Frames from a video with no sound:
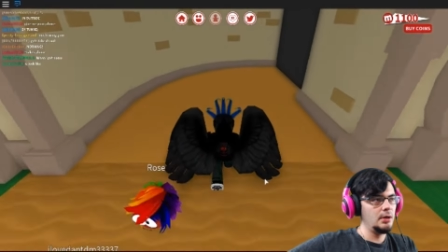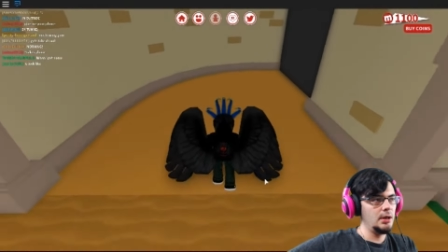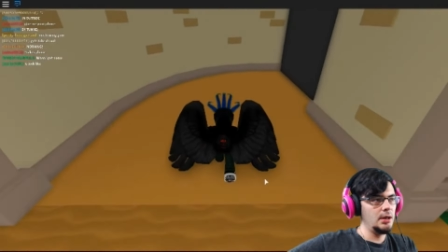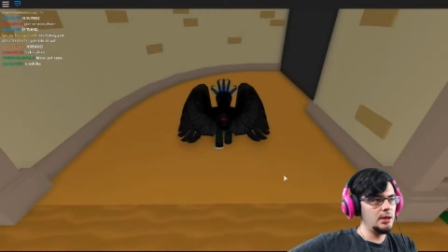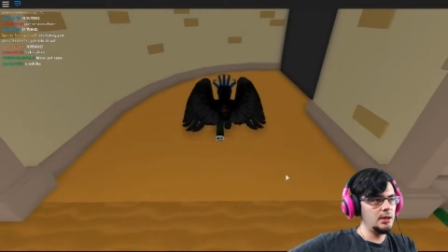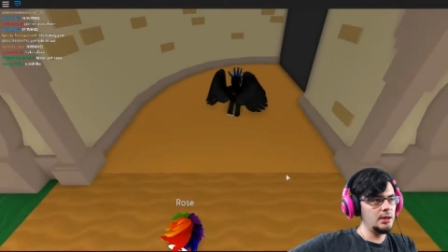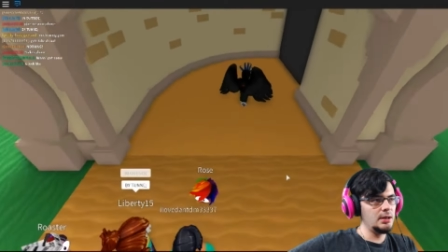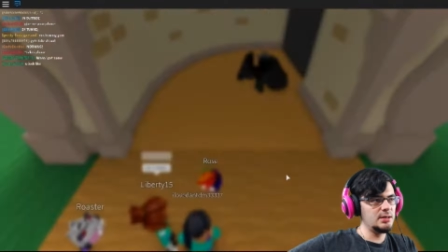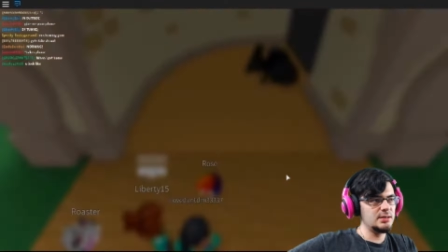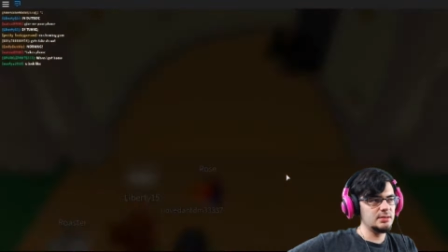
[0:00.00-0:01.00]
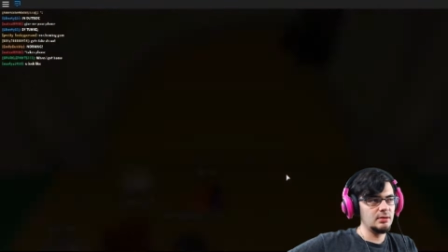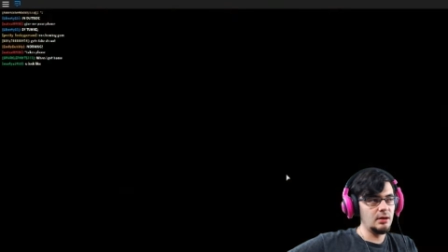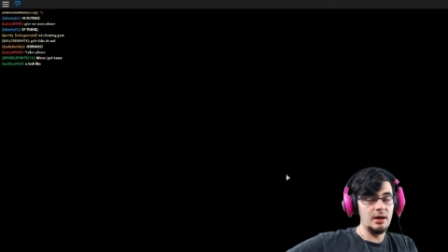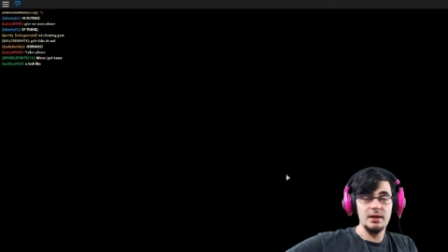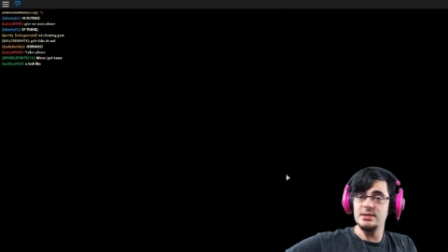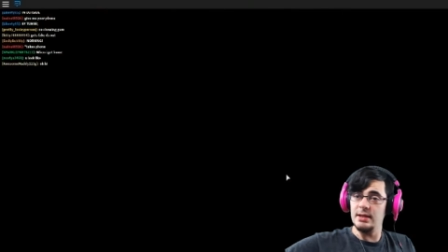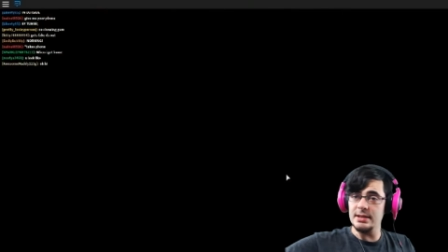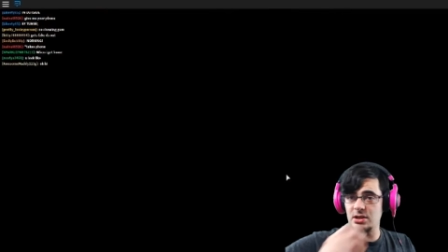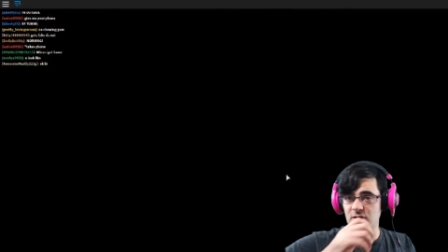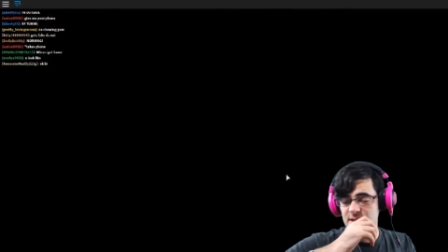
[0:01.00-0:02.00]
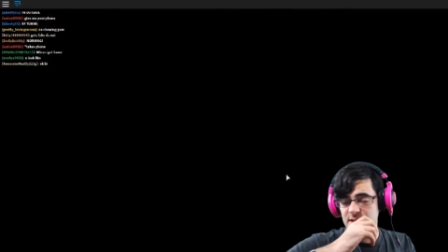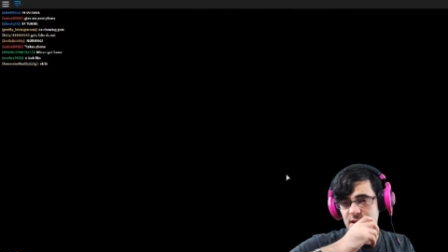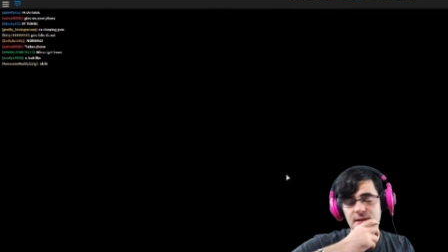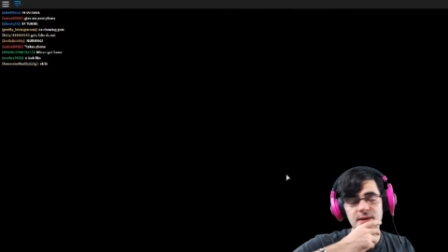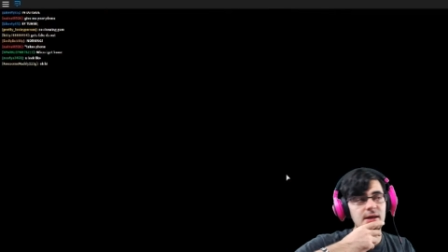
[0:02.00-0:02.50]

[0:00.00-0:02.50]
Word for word: And alright, so let's go see